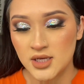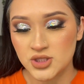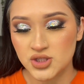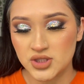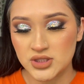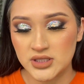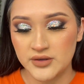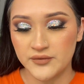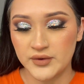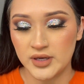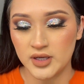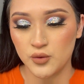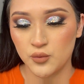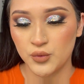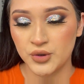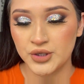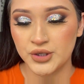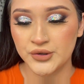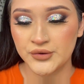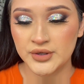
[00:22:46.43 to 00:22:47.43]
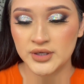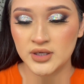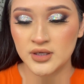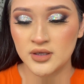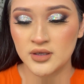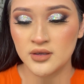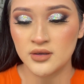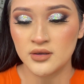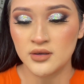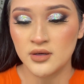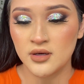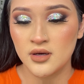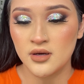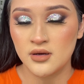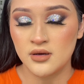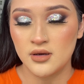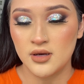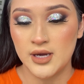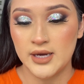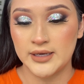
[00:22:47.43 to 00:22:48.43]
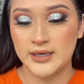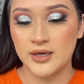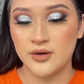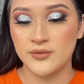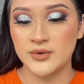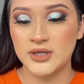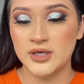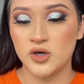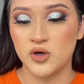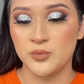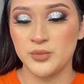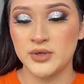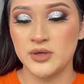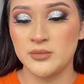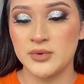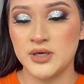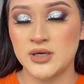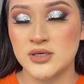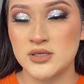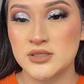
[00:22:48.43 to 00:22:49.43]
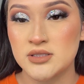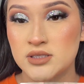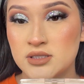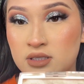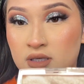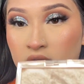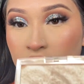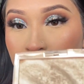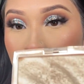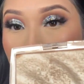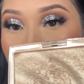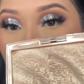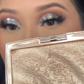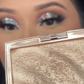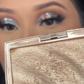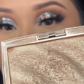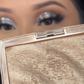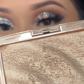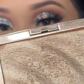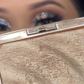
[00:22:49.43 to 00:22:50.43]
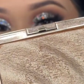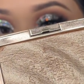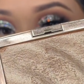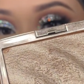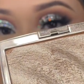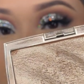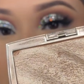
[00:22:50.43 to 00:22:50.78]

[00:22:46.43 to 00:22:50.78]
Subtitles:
just if y'all are wondering. I can't really open it because it's gonna fall, but it looks